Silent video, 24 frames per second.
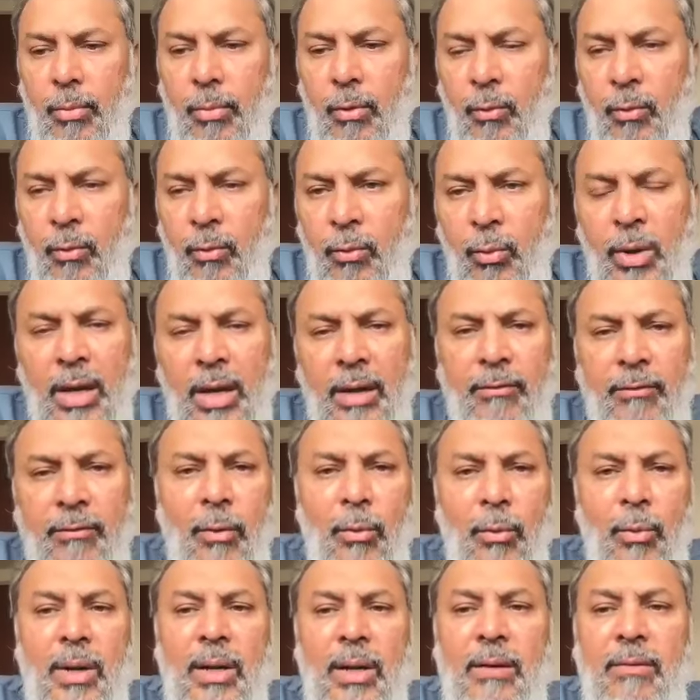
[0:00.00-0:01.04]
word
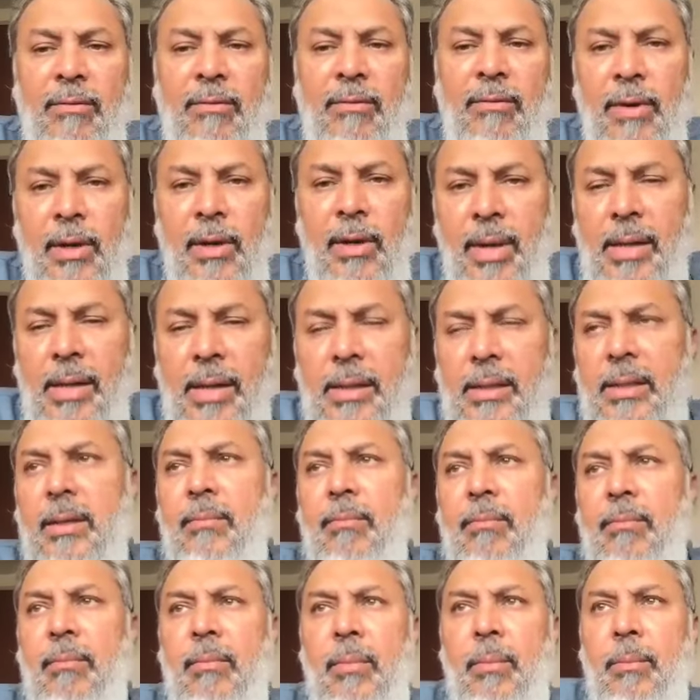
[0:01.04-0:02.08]
for word,
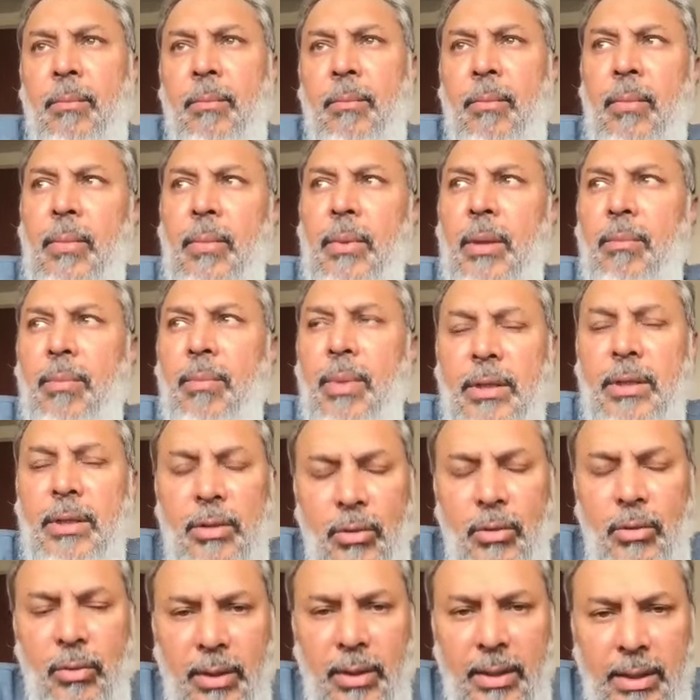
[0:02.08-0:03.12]
verbatim, the
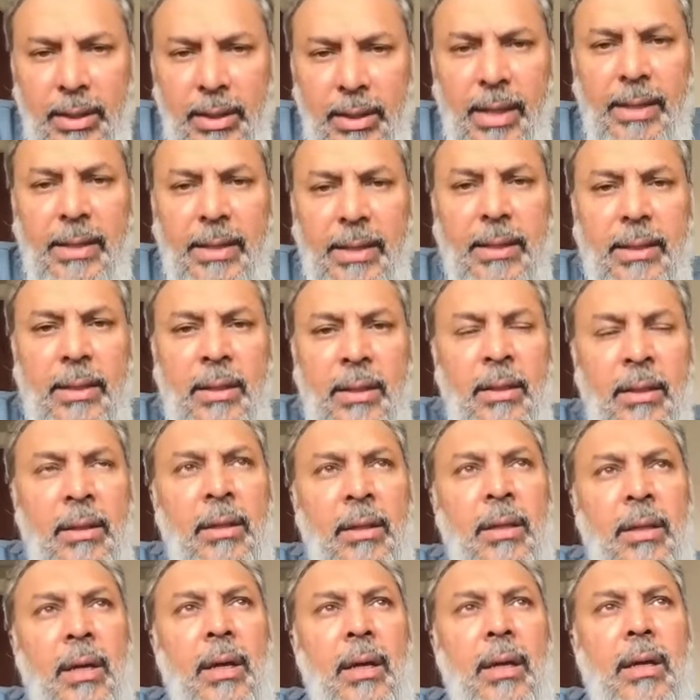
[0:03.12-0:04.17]
person who created
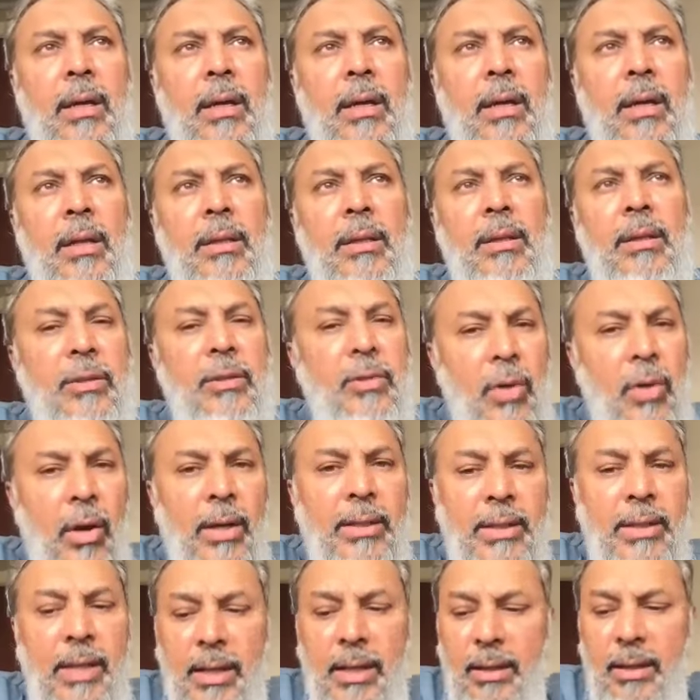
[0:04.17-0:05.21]
this
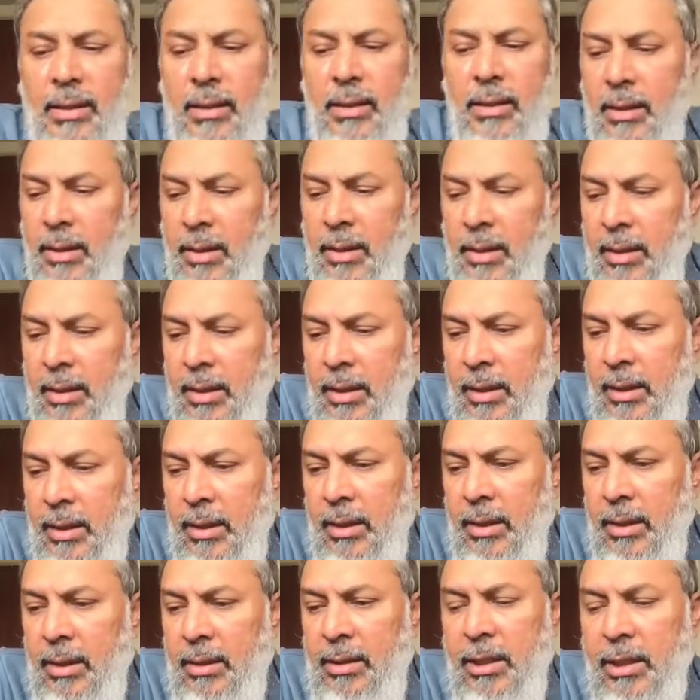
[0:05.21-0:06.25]
content
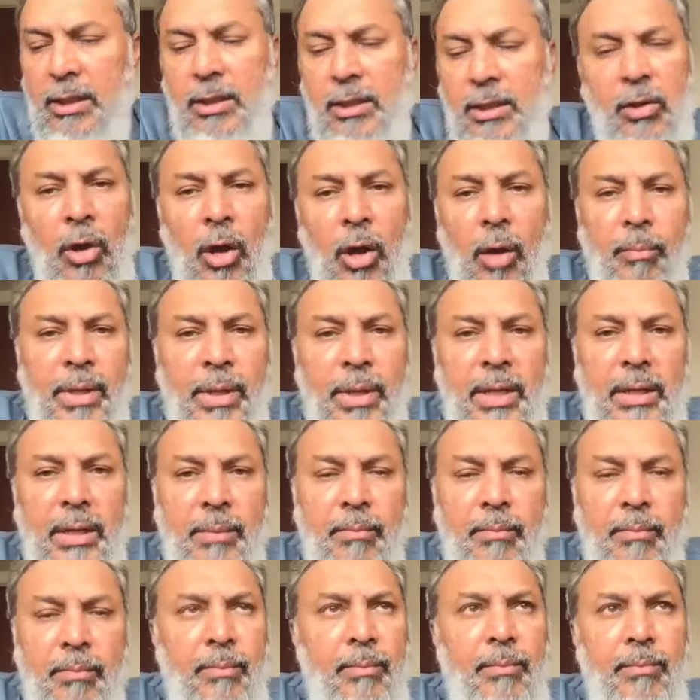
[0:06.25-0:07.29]
just
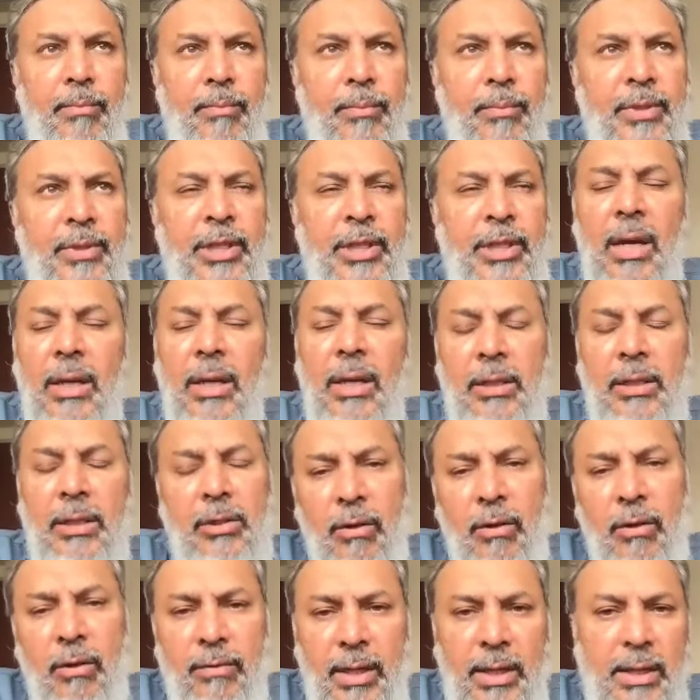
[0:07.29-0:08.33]
copied chunks
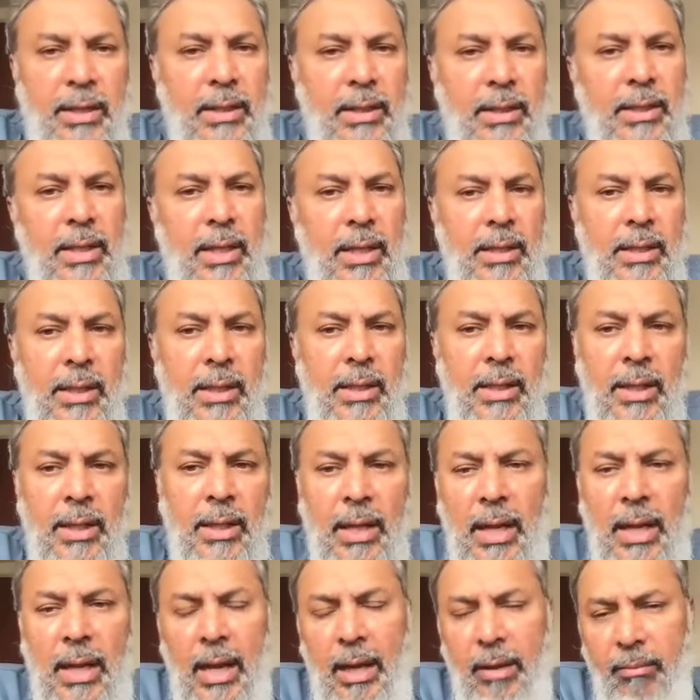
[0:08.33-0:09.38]
of the internet
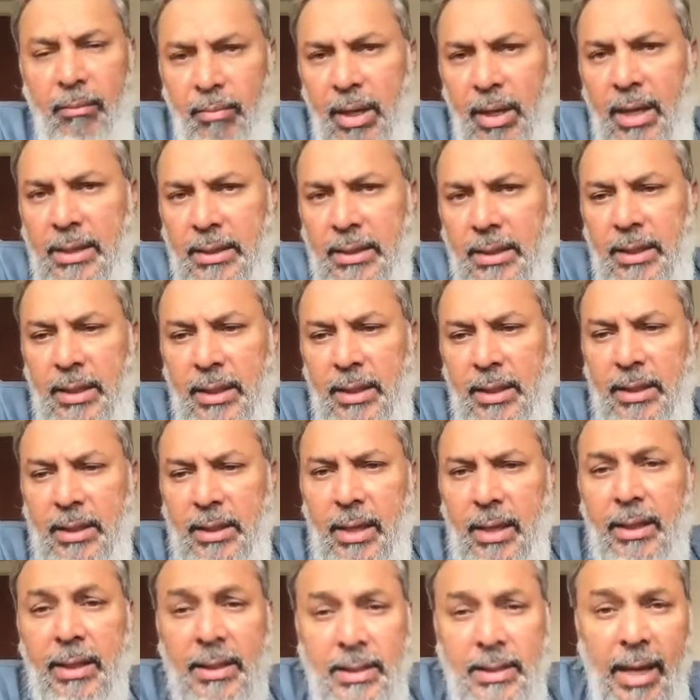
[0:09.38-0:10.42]
and placed it in
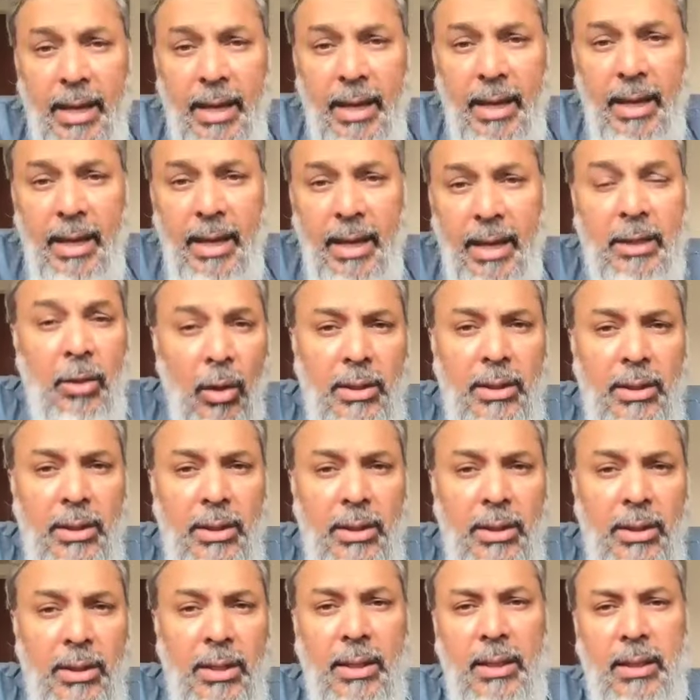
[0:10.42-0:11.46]
there. This guy had a
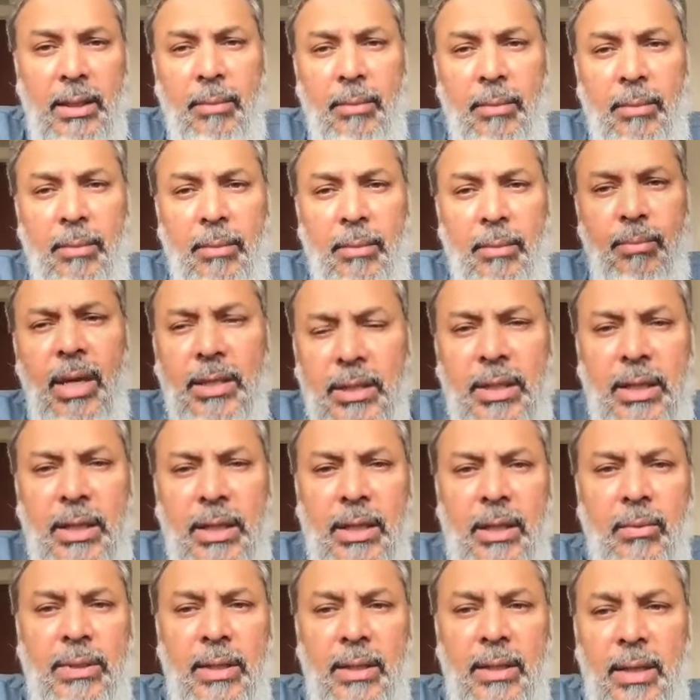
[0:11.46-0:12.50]
doctorate, a
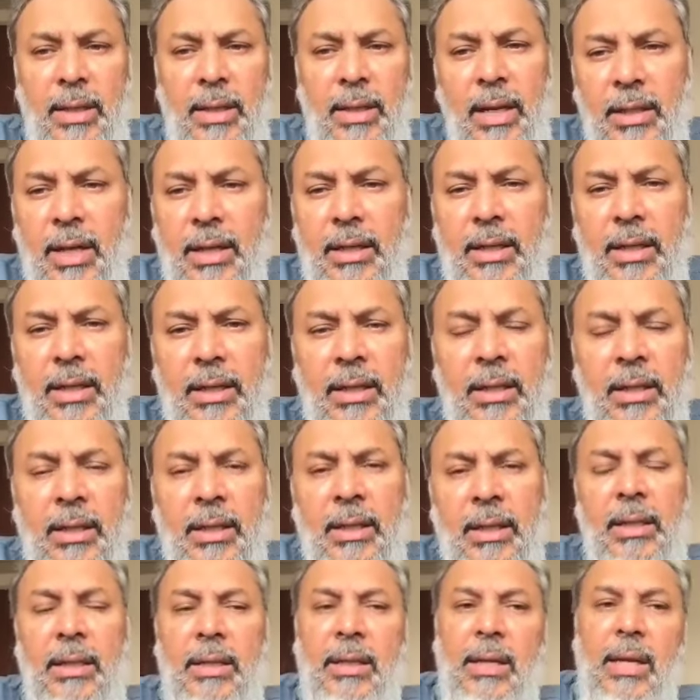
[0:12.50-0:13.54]
PhD. He was a lecturer
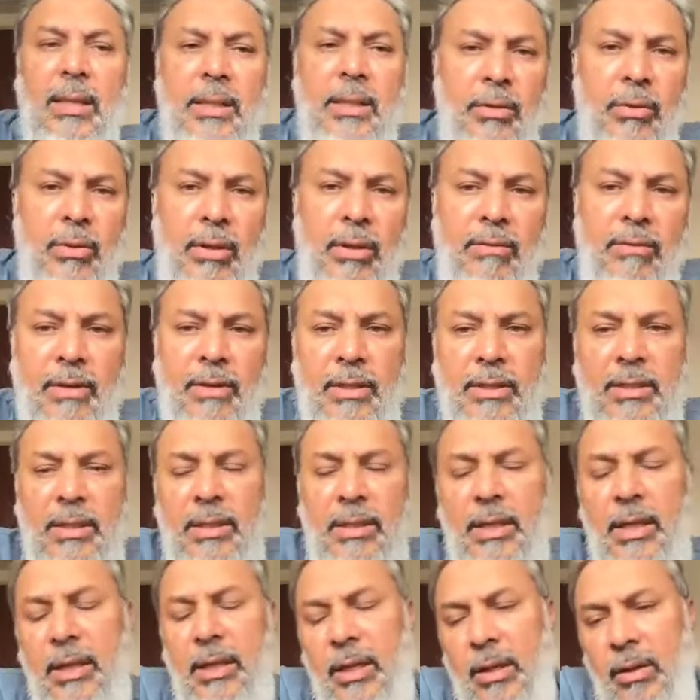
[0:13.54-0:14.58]
at another
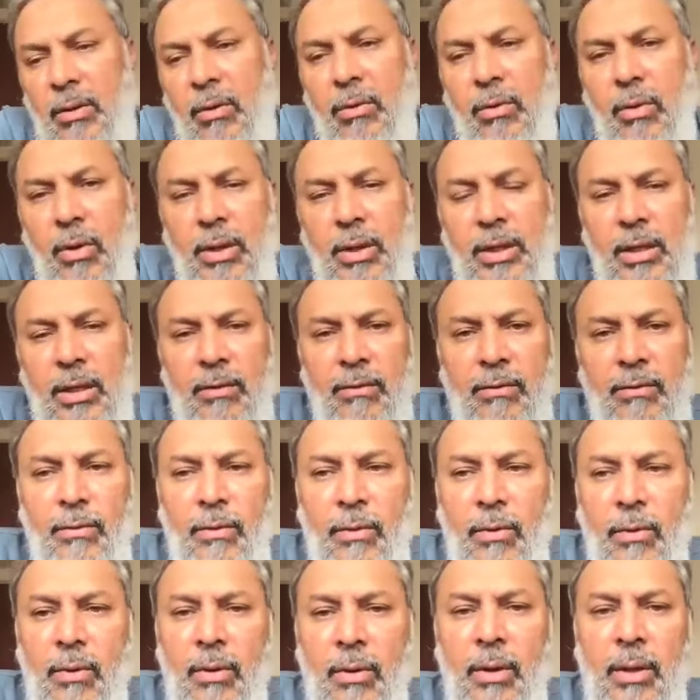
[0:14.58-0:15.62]
university, and he wrote
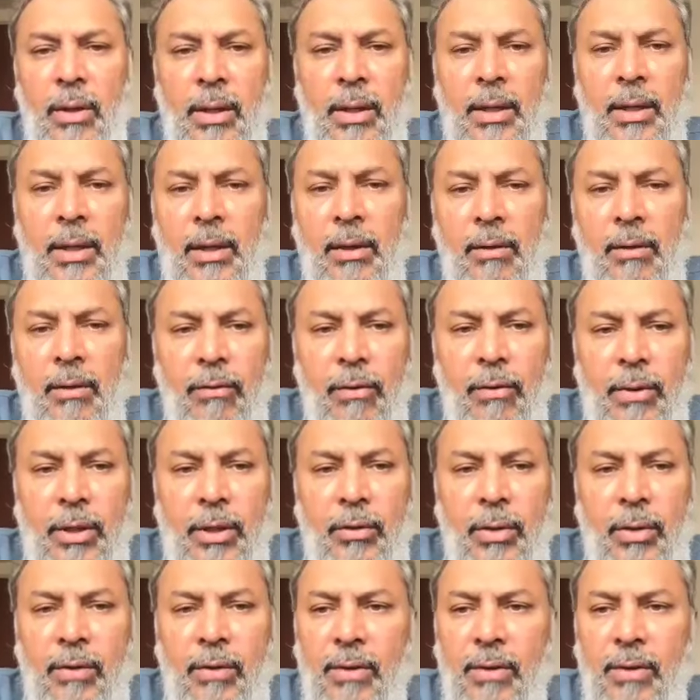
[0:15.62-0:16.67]
content for
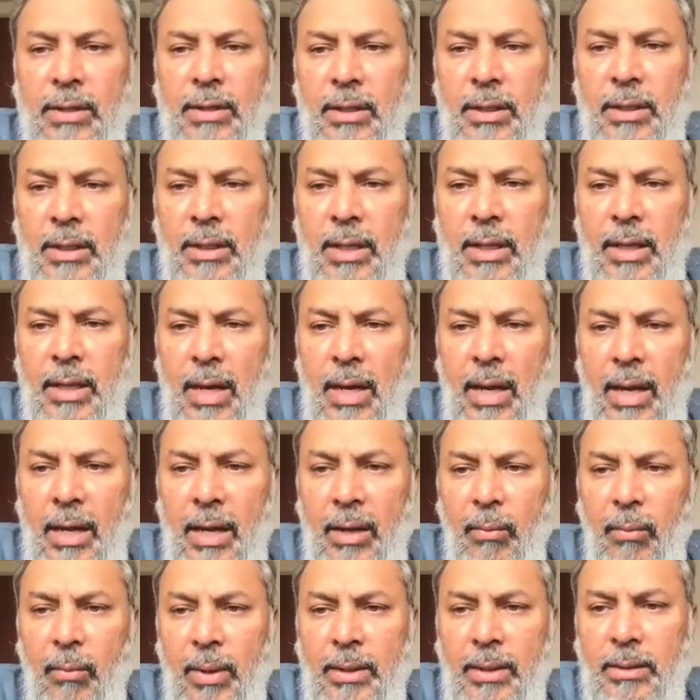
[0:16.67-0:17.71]
the university that
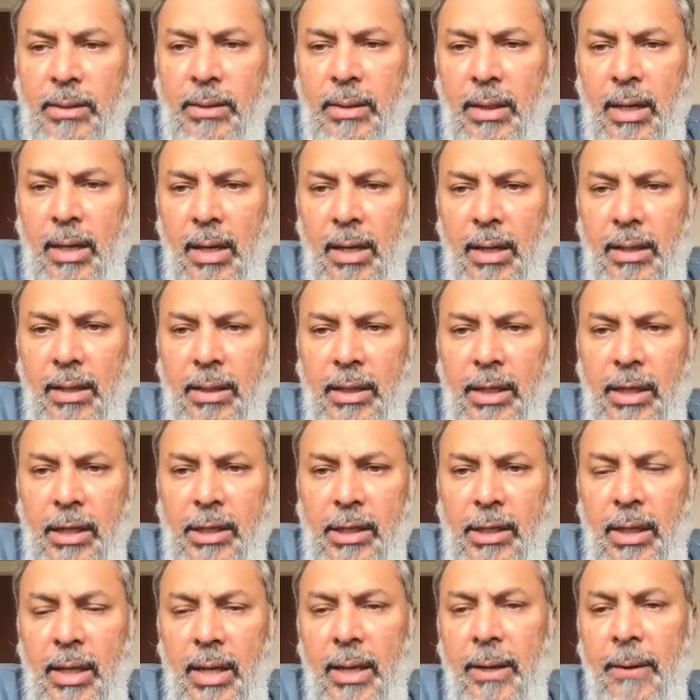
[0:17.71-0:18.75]
I was
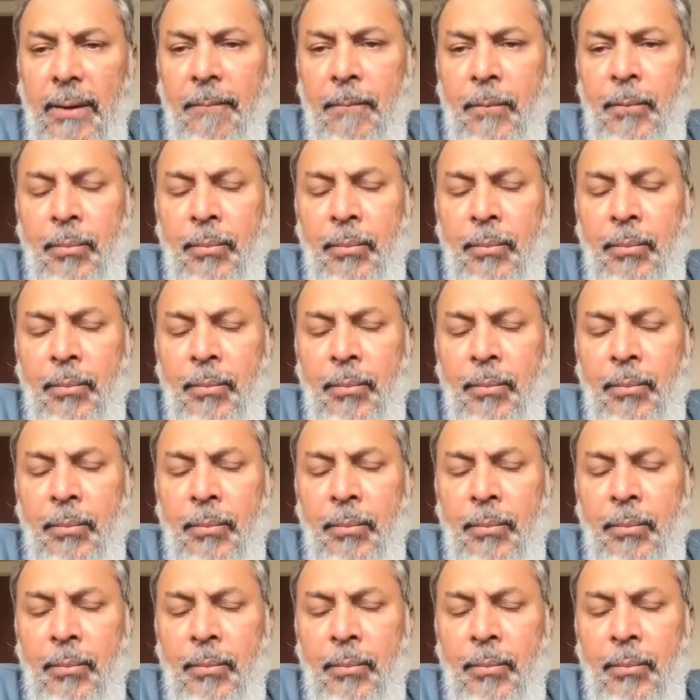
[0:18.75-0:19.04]
teaching at.